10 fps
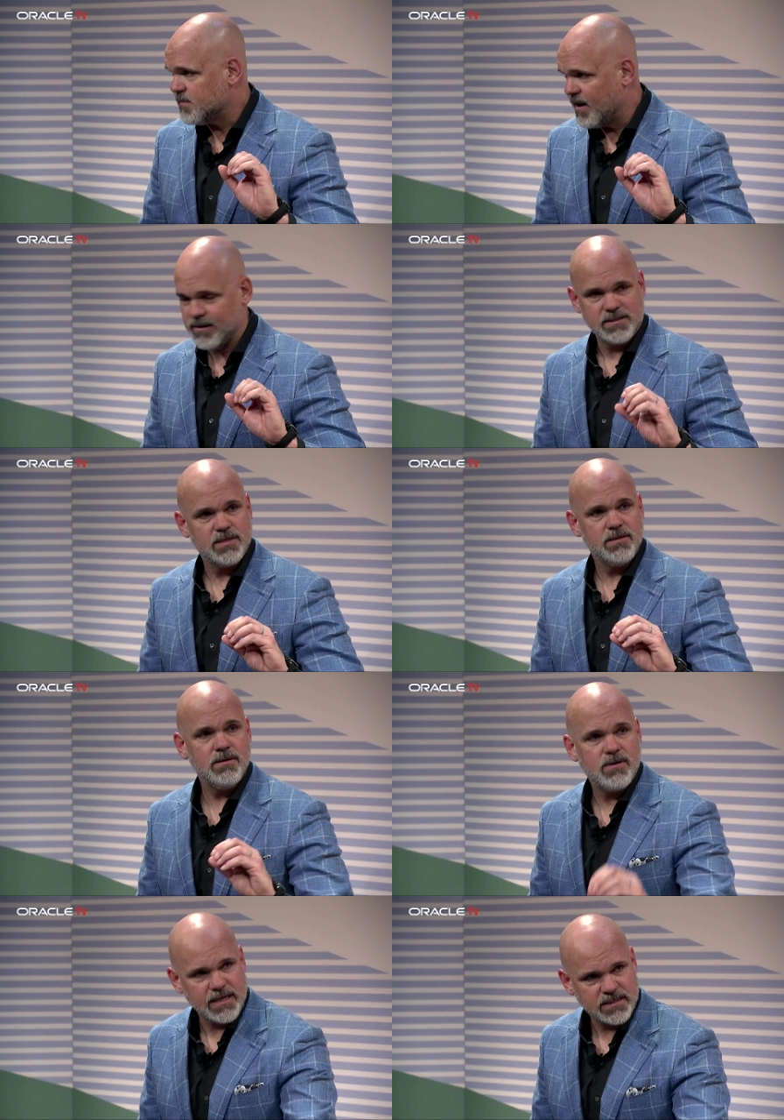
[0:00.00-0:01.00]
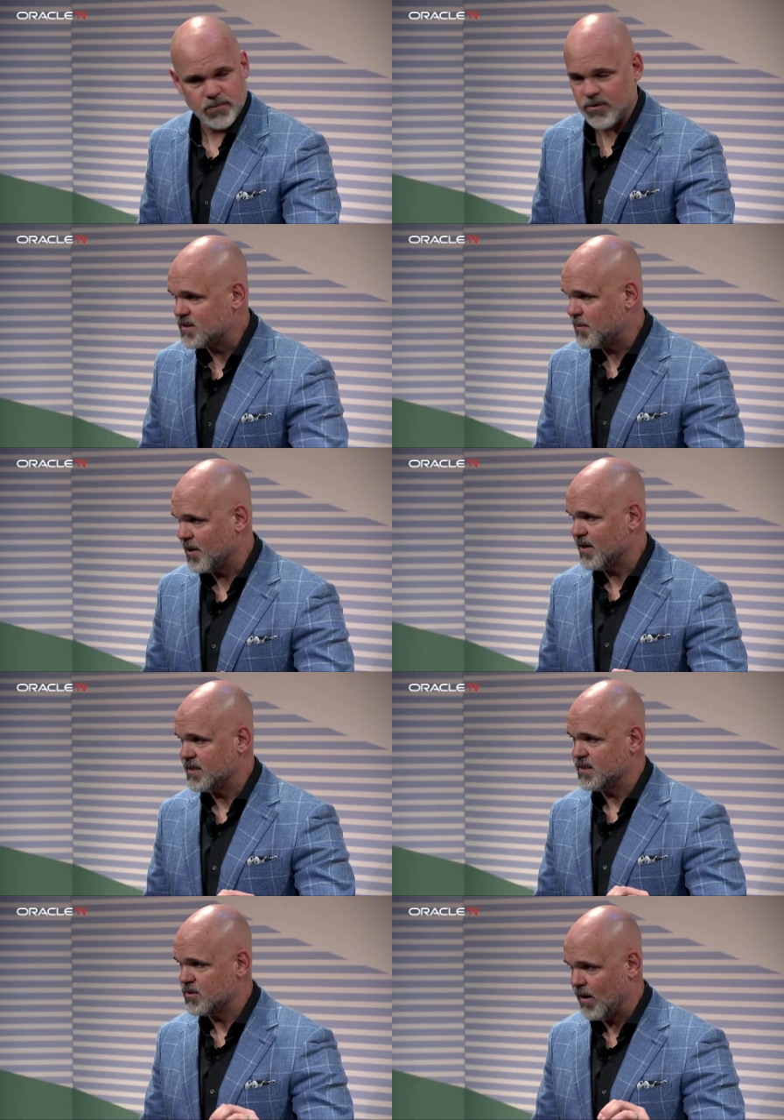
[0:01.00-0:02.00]
models, new customer
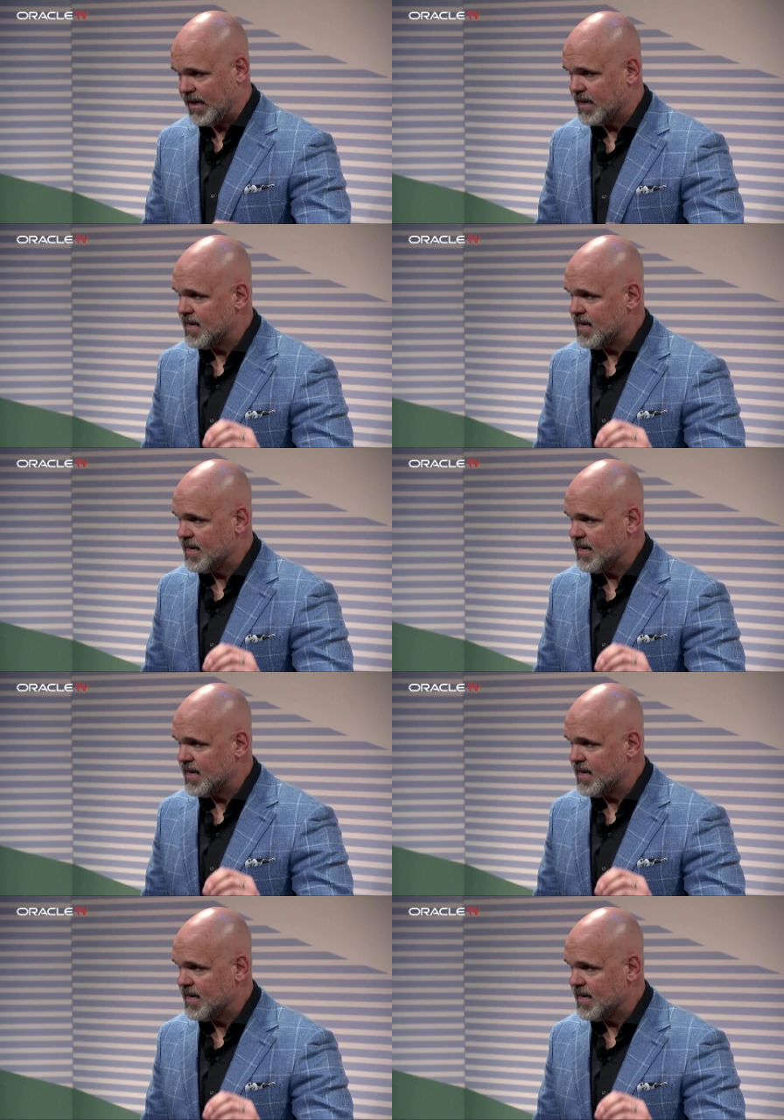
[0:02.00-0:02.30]
experiences, right?